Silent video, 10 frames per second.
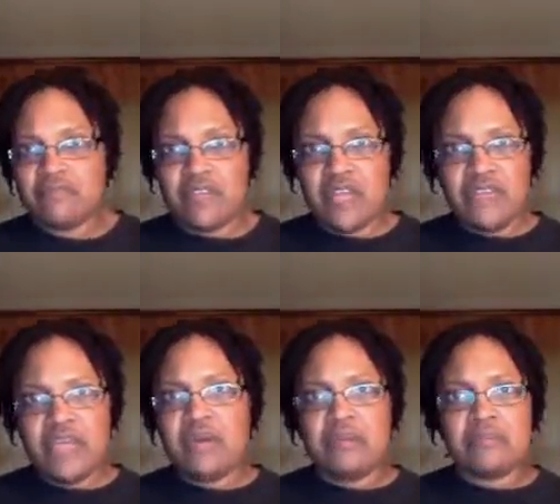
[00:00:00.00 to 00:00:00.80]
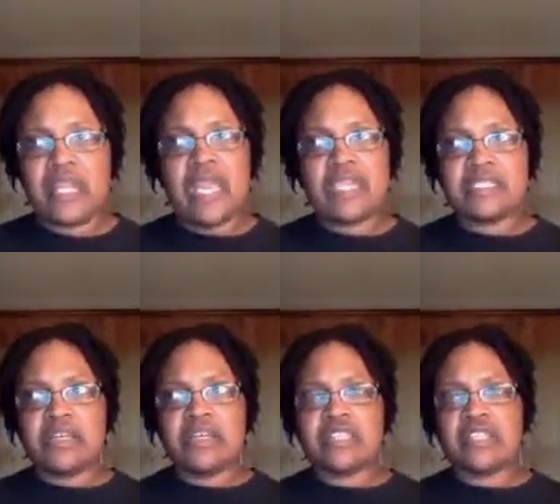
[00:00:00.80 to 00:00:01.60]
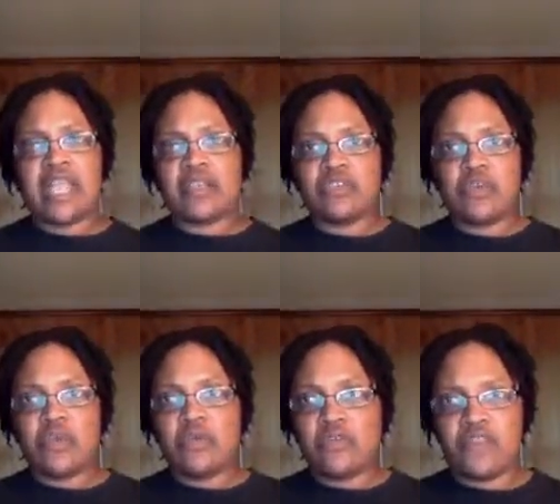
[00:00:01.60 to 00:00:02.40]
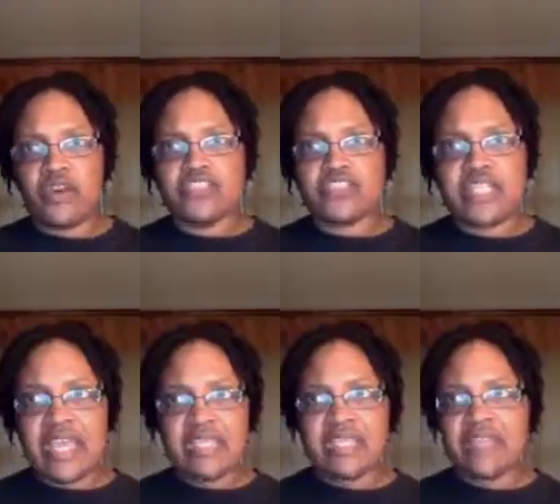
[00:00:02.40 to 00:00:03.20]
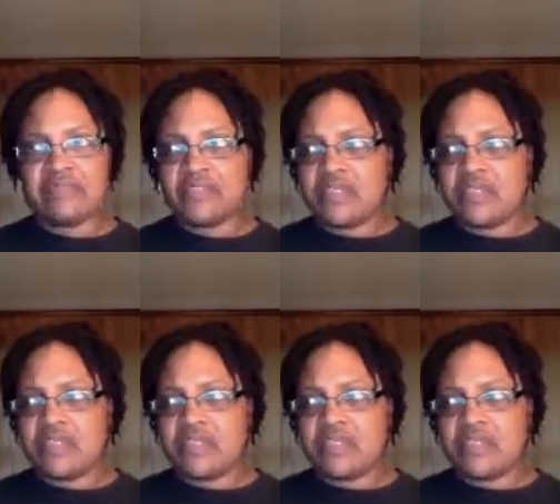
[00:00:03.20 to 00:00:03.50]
of him. Like seriously, like you know a version that that